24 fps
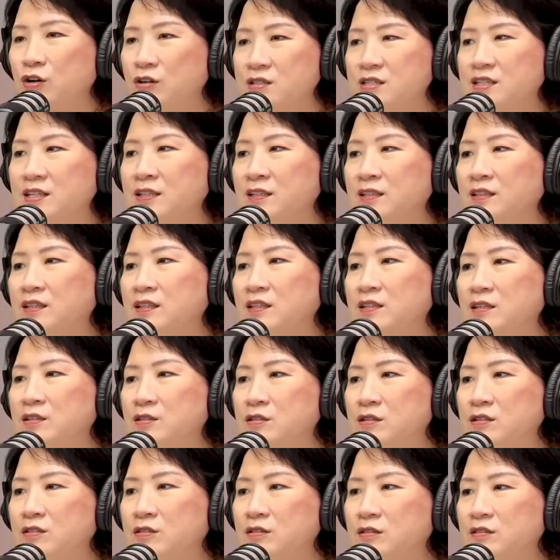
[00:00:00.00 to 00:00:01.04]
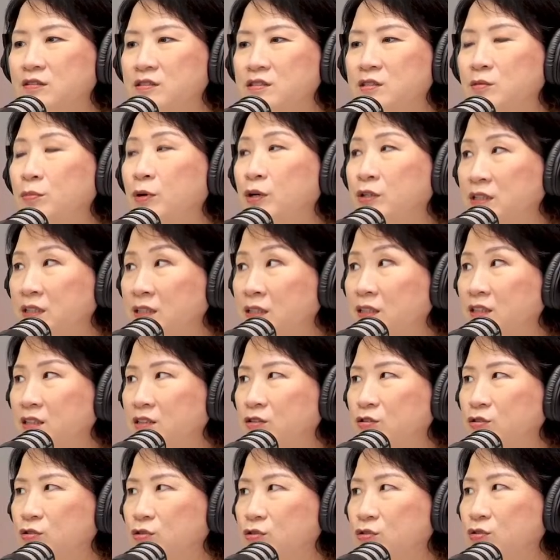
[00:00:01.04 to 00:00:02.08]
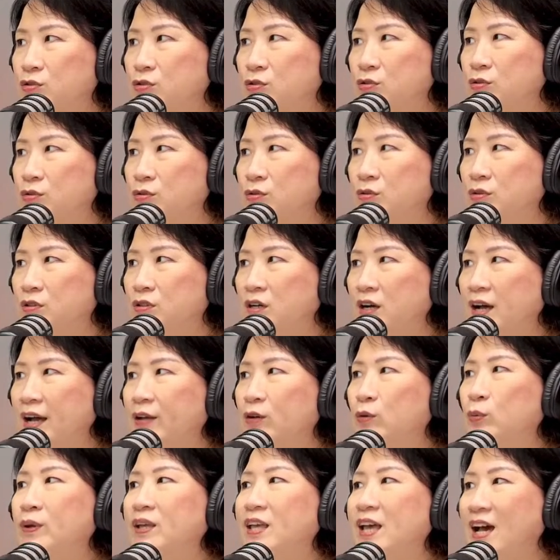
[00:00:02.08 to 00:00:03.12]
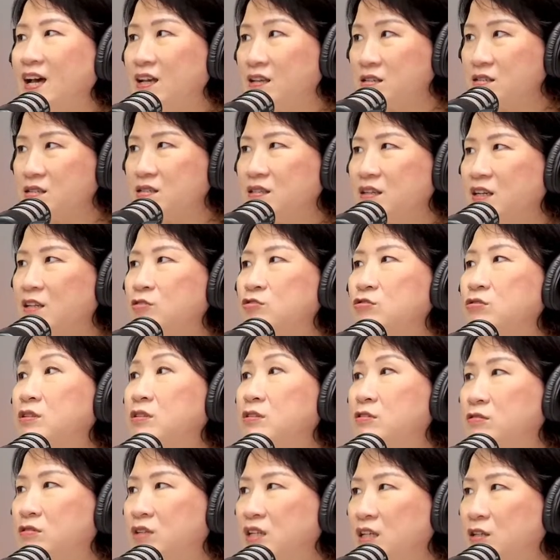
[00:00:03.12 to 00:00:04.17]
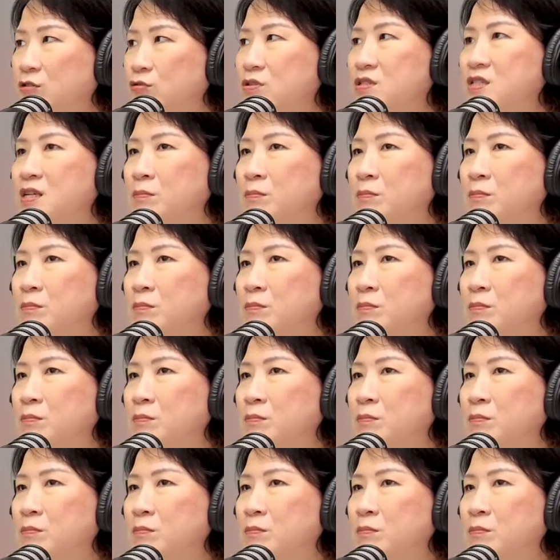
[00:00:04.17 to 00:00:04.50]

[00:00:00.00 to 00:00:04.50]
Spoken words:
causing the subordinate to acquiesce and to agree to